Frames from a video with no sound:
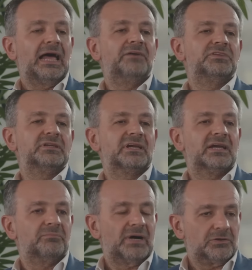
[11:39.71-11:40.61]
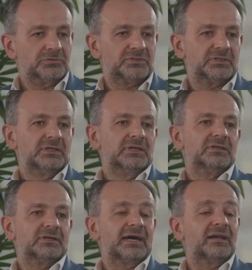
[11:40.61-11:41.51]
I'm thinking about
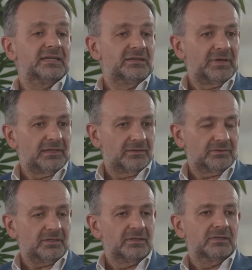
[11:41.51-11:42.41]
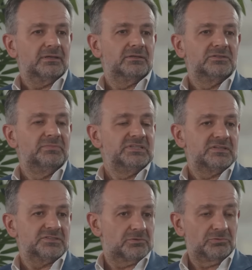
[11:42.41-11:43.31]
Carnegie Mellon, the
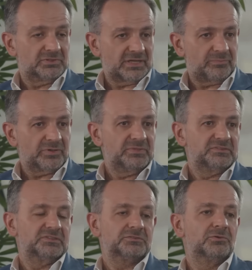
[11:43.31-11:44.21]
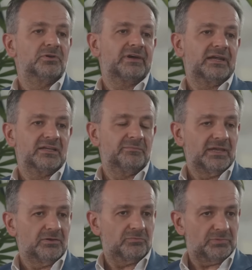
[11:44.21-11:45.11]
business school, the Tepper Business School of Carnegie
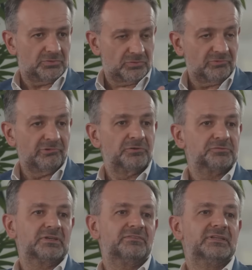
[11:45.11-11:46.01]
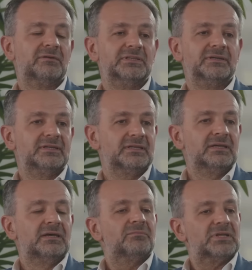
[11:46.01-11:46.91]
Mellon, with whom we also have a double degree,
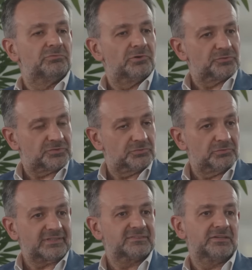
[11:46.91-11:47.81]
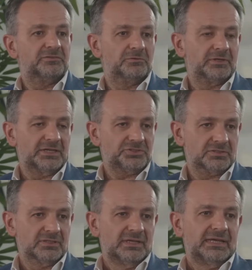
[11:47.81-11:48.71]
but we also do extended
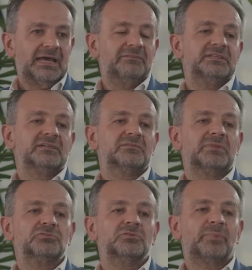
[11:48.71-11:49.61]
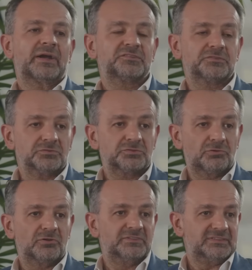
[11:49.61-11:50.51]
education. I'm thinking about the Parsons
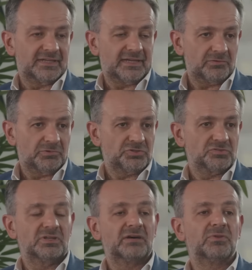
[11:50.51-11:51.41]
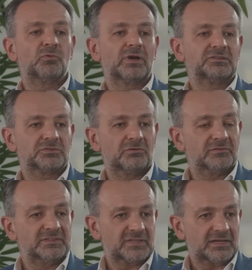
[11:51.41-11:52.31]
School of Design, which is the #1 school
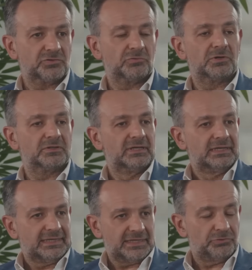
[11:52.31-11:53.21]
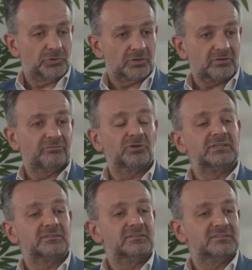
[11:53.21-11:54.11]
of design in the world in New York for
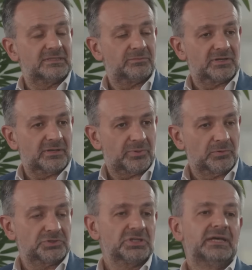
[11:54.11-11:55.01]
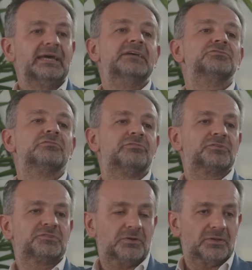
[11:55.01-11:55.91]
interdisciplinary approach, and so
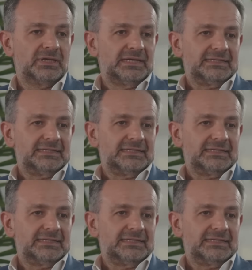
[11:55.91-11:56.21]
forth, so on.